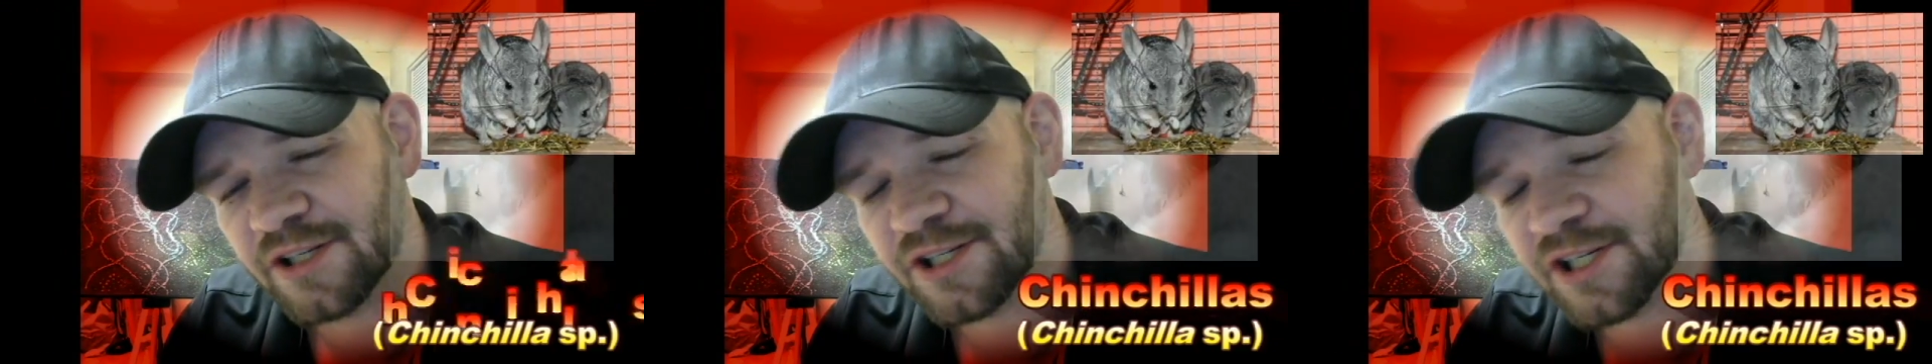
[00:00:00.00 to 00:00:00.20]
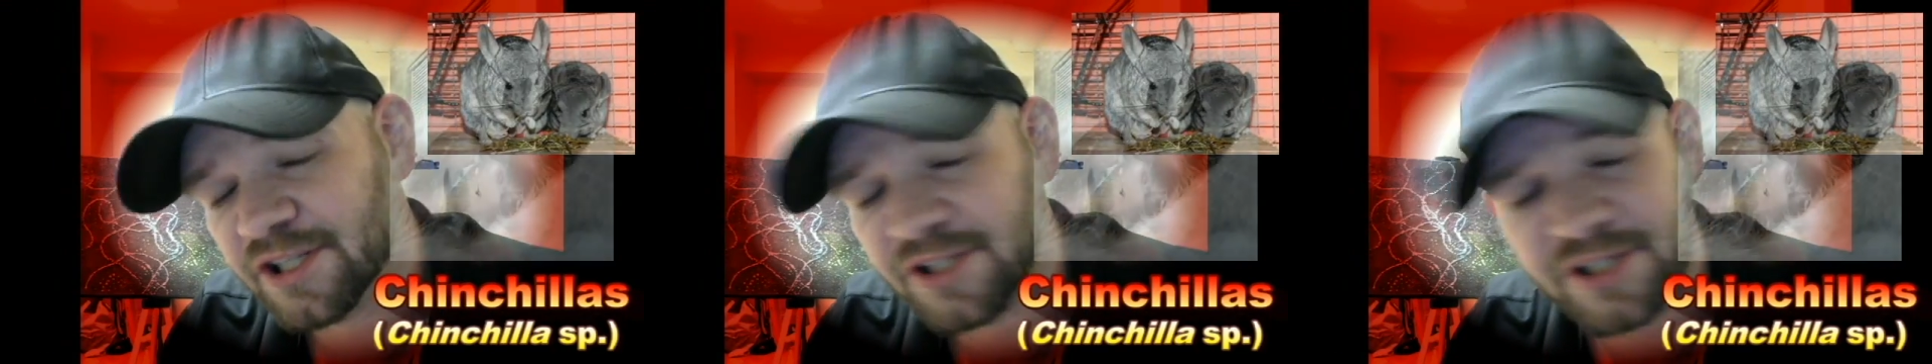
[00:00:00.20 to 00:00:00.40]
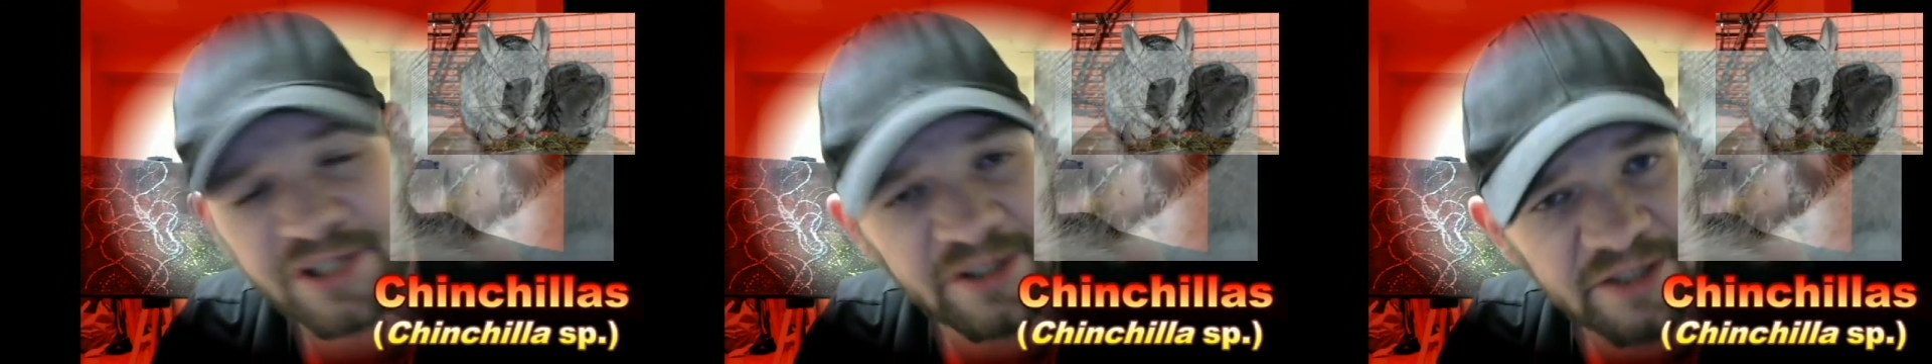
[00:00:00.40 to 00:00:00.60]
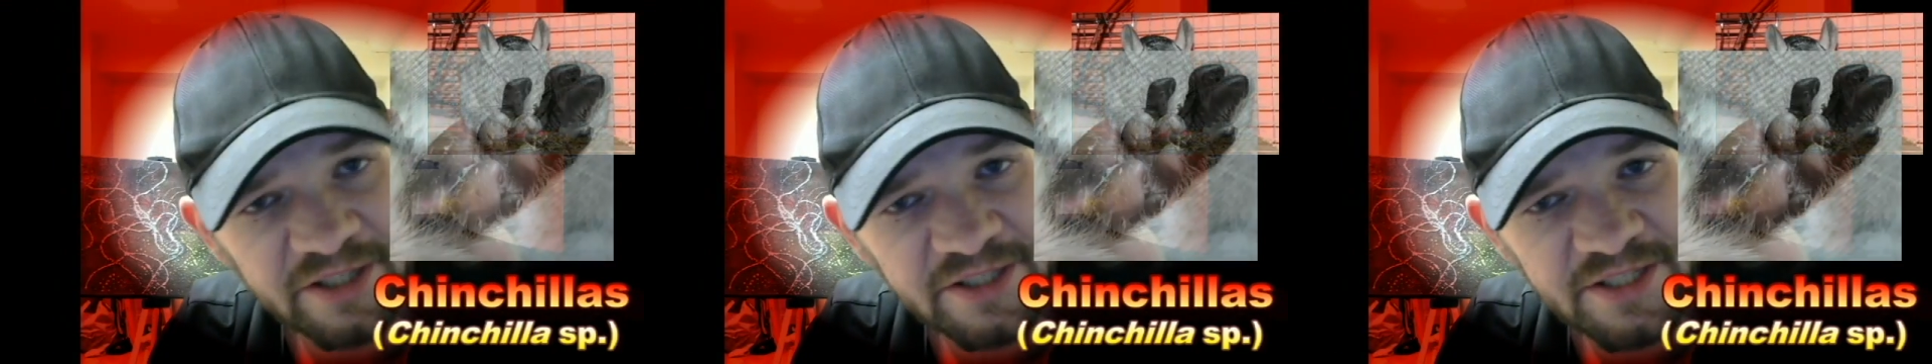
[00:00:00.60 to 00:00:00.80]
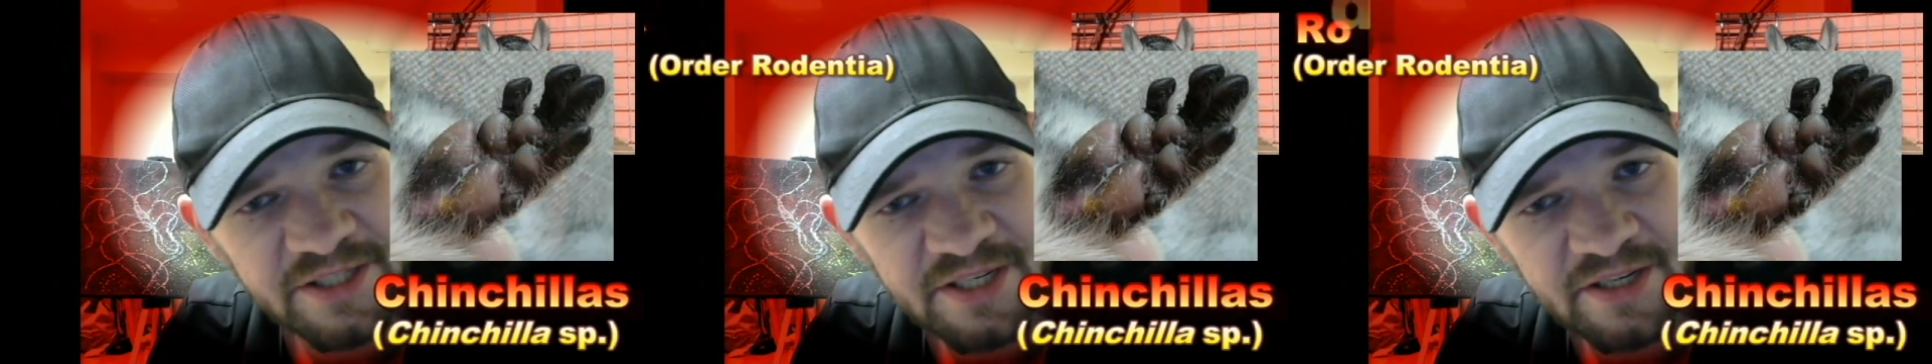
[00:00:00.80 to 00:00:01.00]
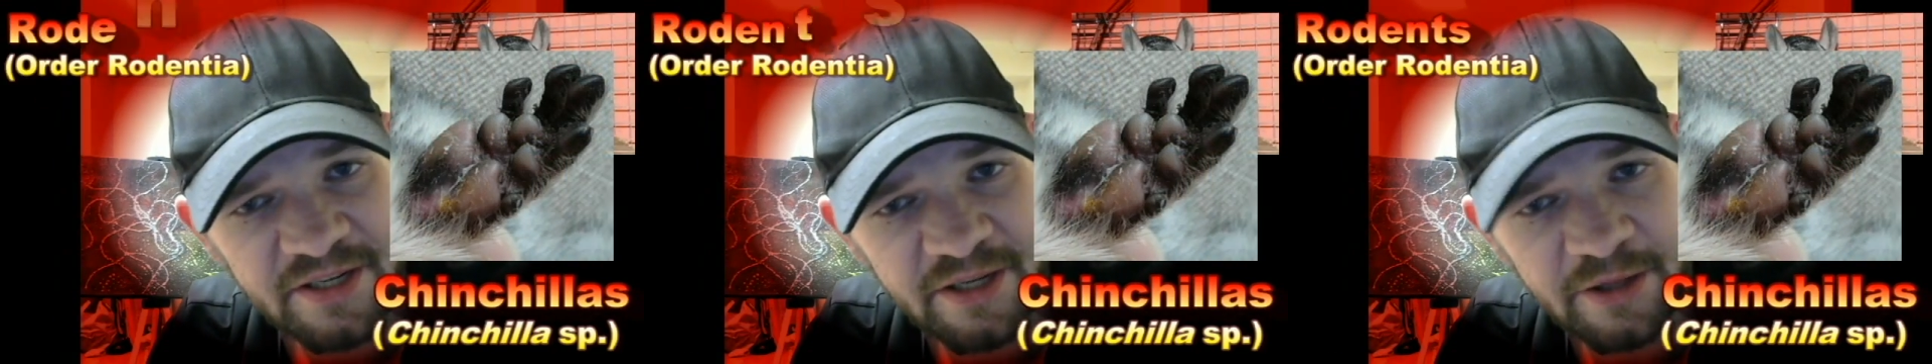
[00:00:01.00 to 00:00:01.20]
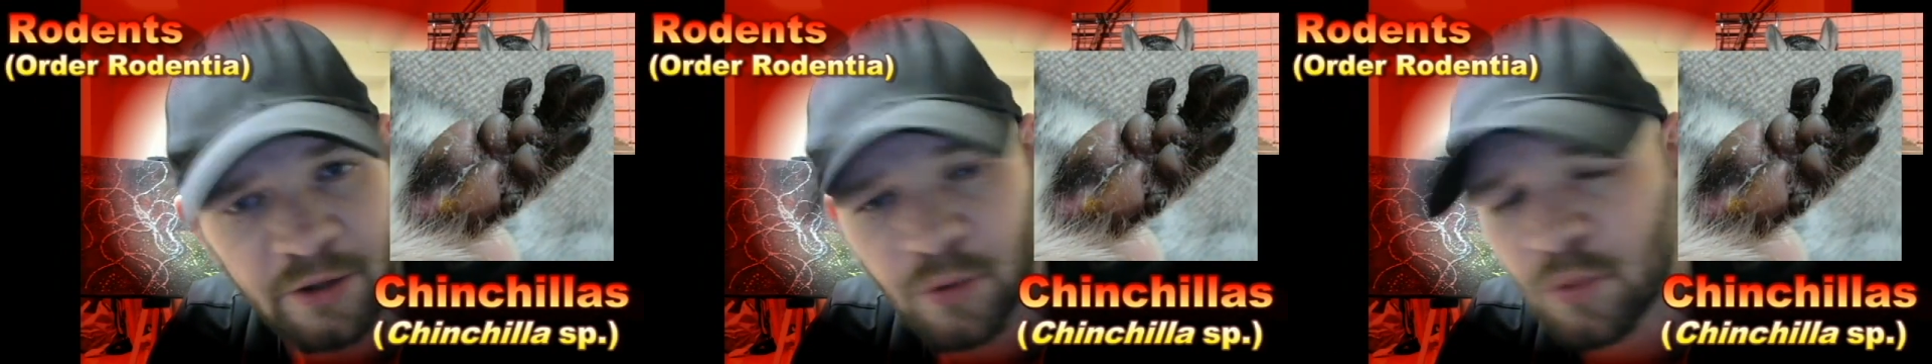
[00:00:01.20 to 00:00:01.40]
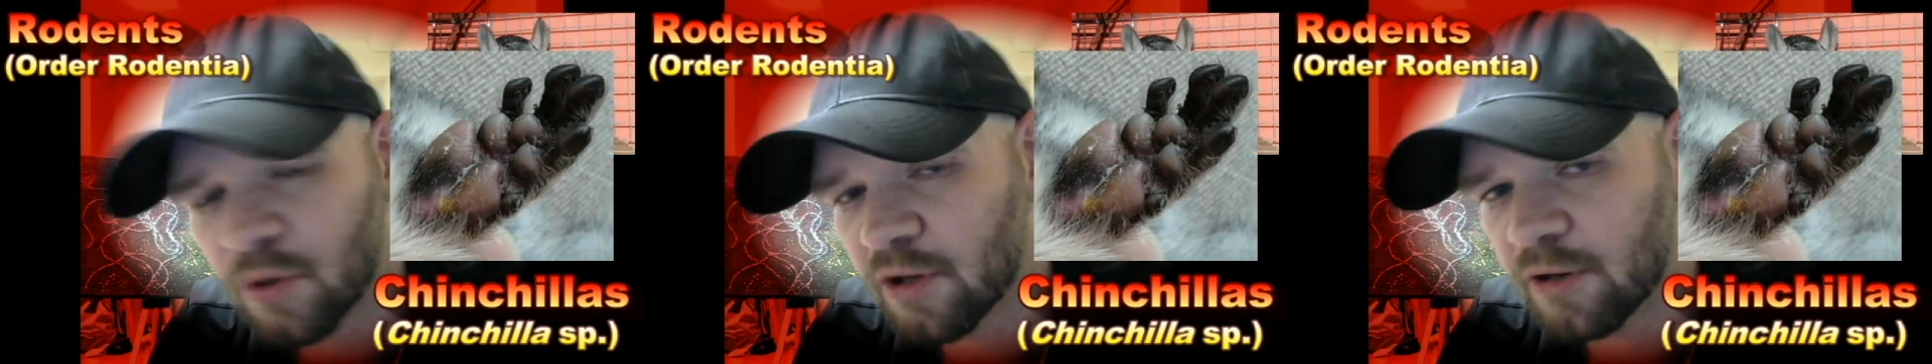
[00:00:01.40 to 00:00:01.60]
chinchillas, in the
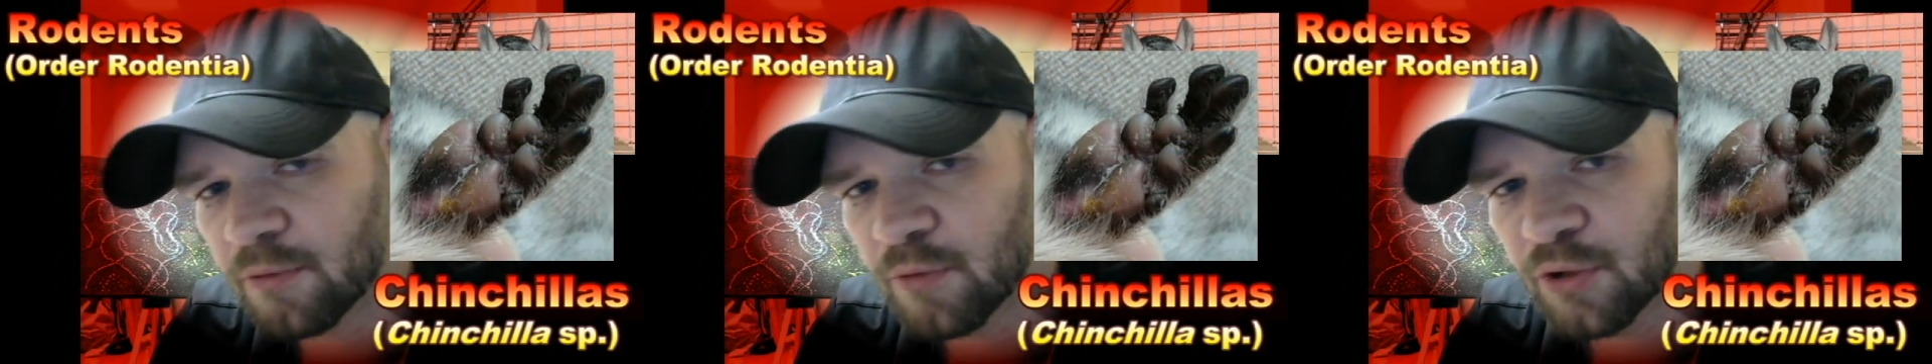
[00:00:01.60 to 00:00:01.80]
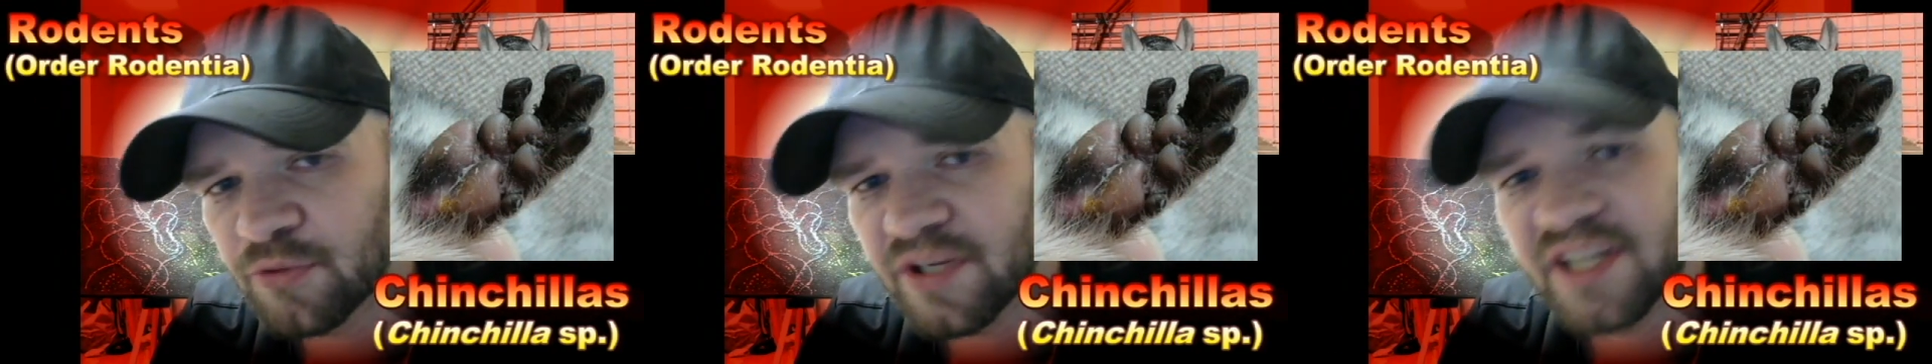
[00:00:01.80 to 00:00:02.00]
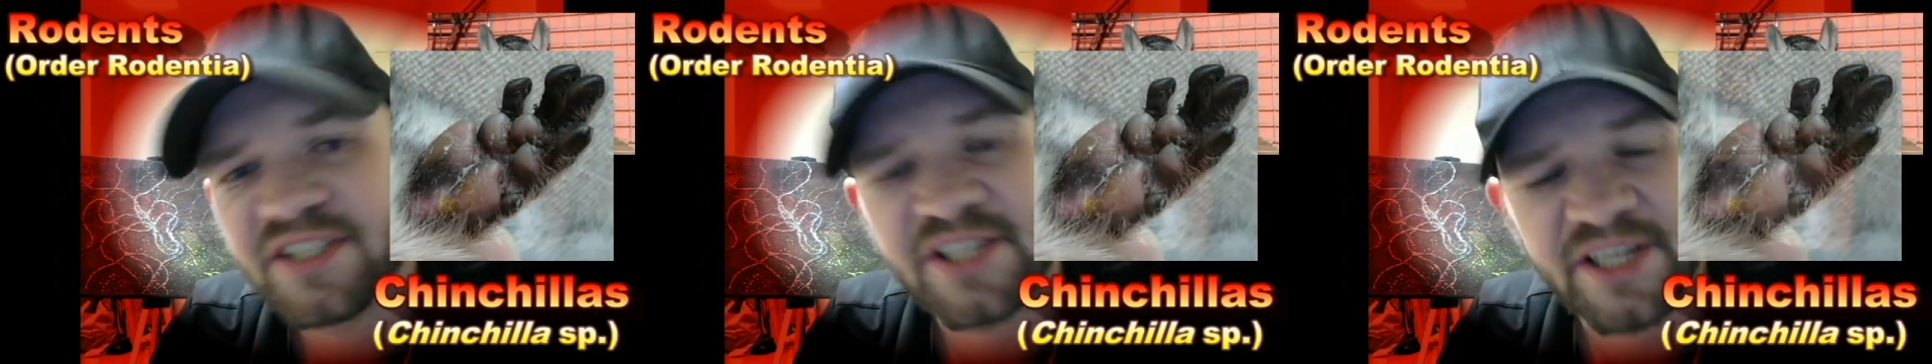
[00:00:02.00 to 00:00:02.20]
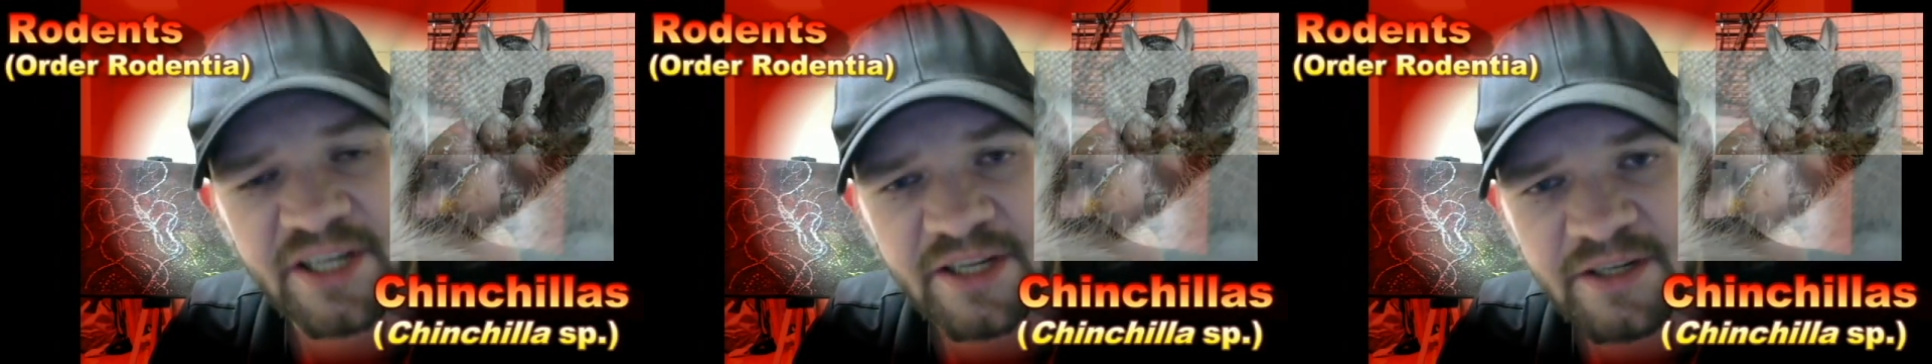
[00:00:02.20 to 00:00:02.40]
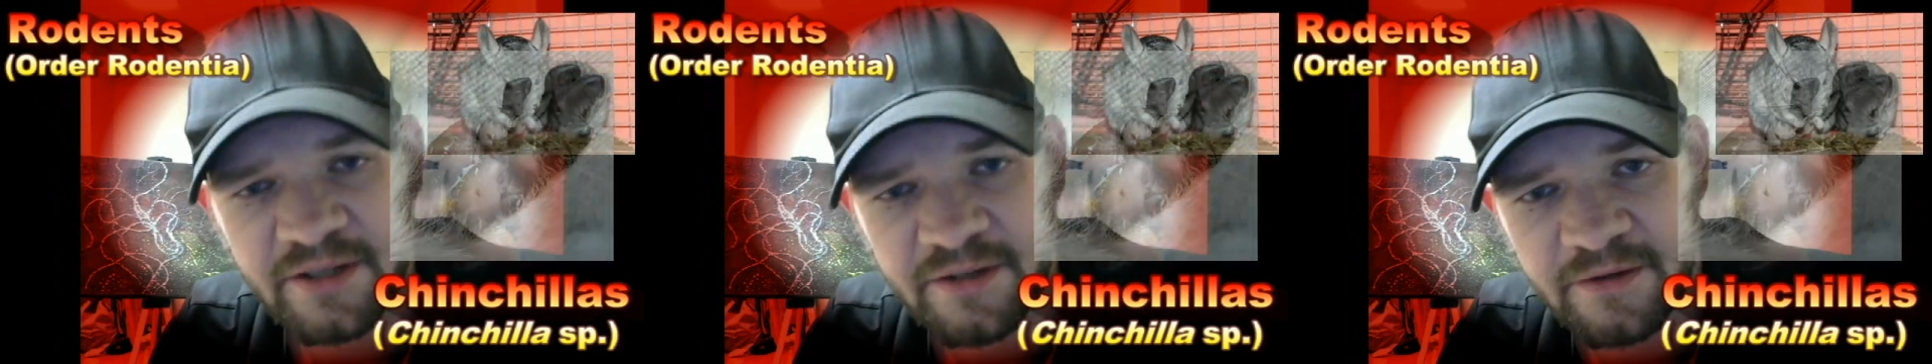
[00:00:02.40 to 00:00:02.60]
order Rodentia,